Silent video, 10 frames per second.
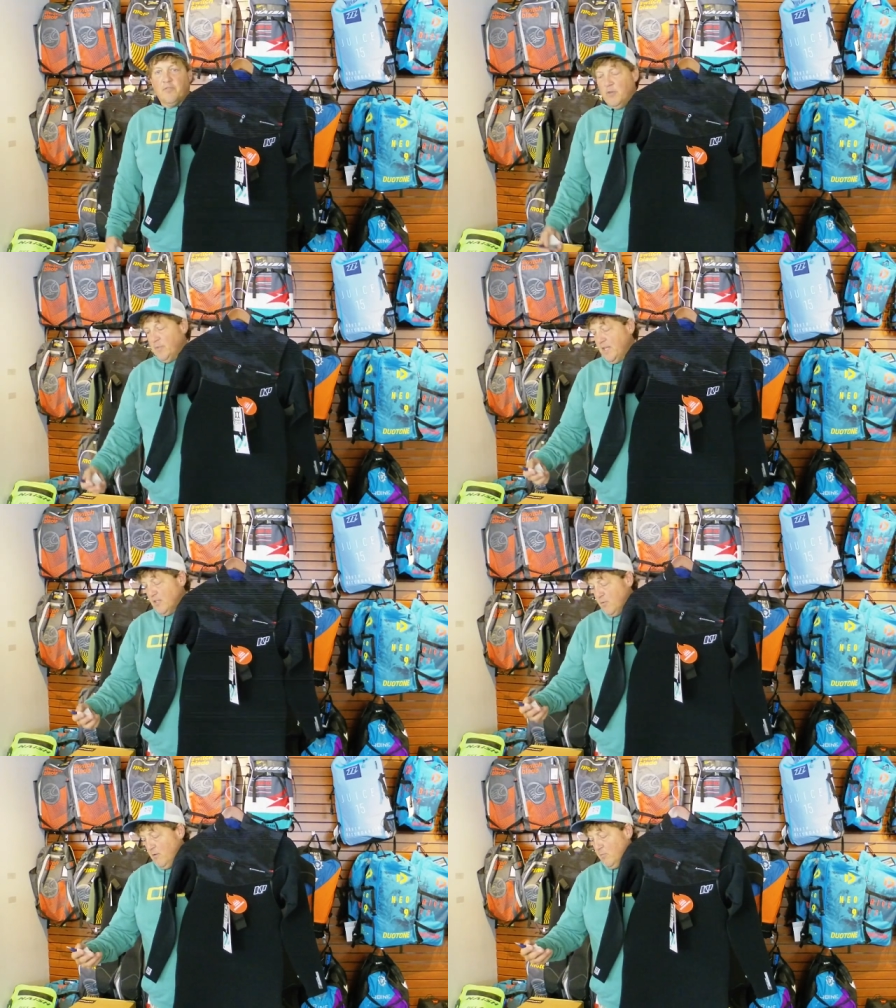I
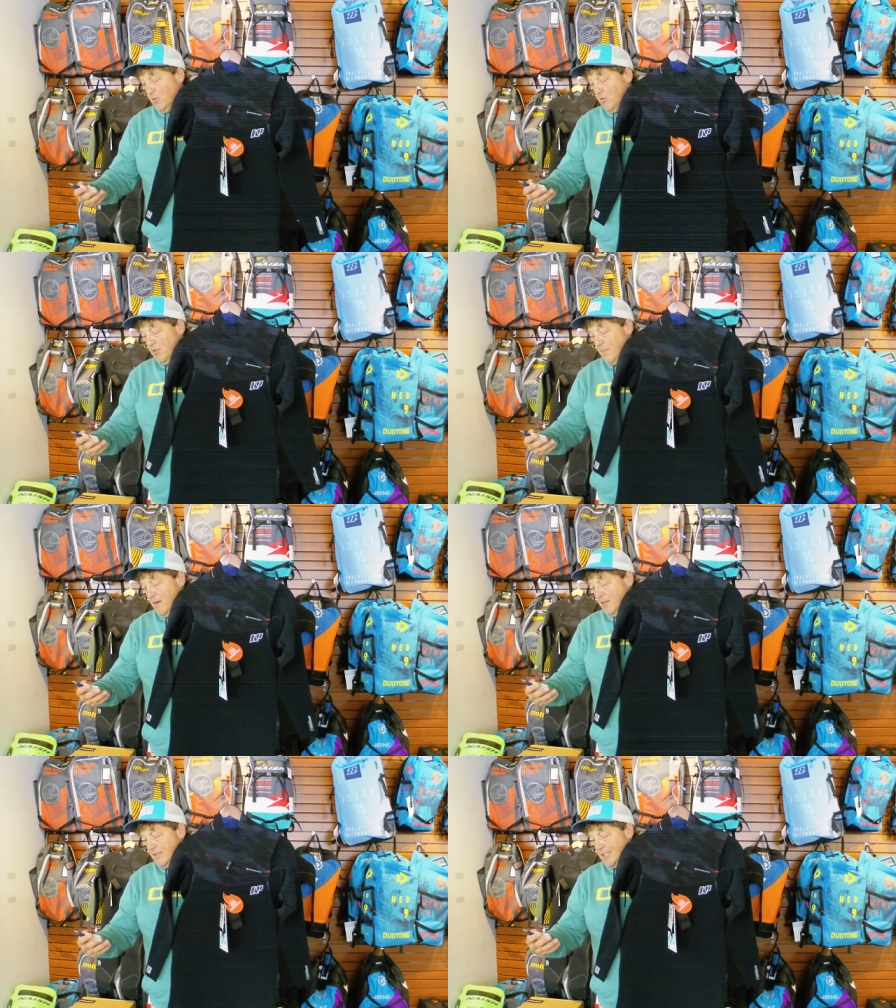definitely wouldn't call it
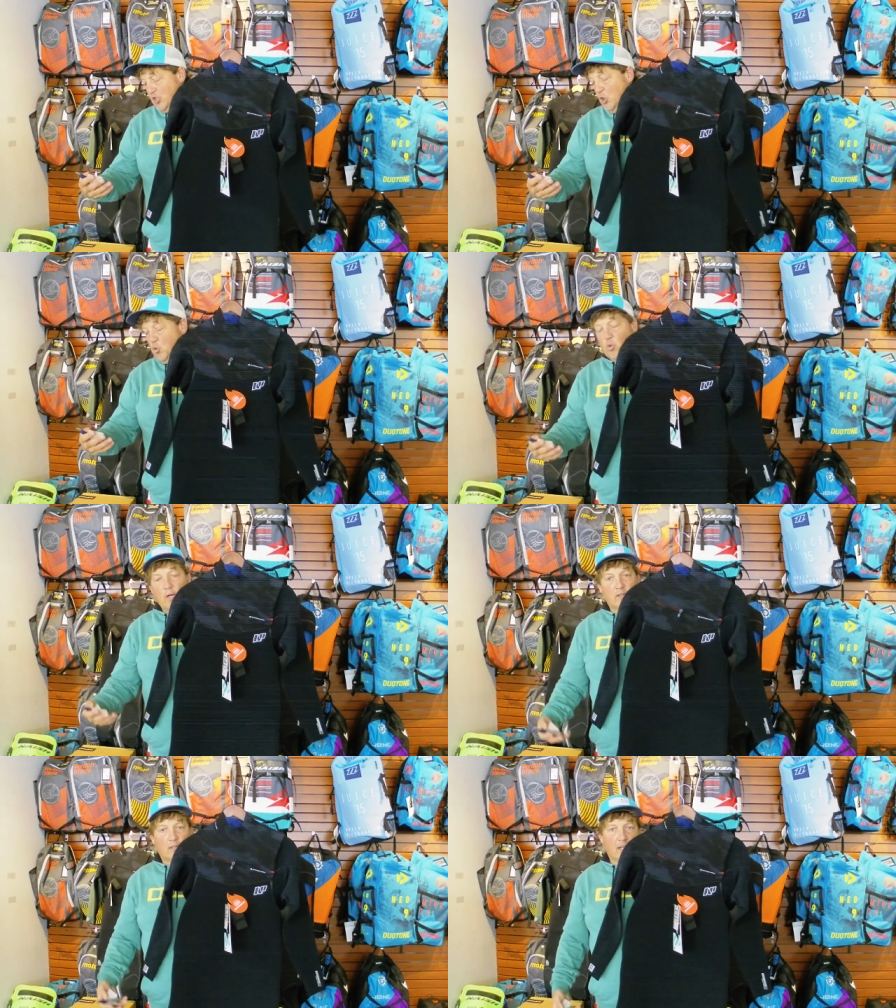three. but that's why we're
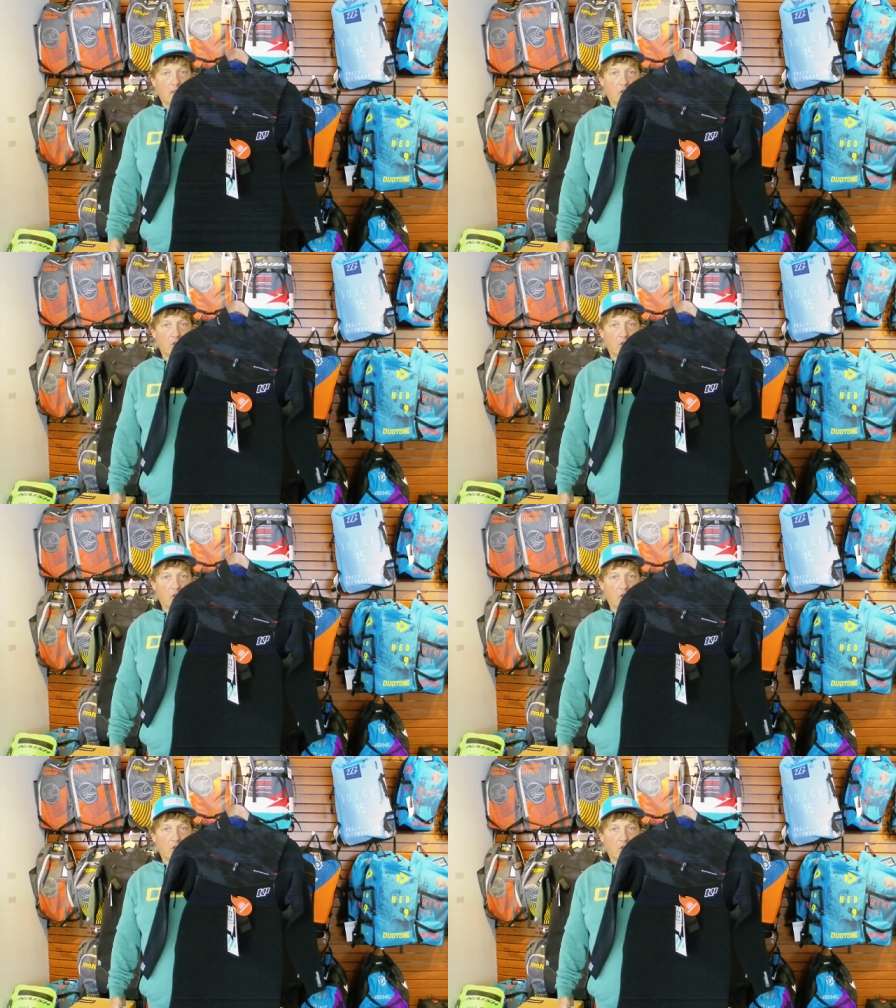blowing them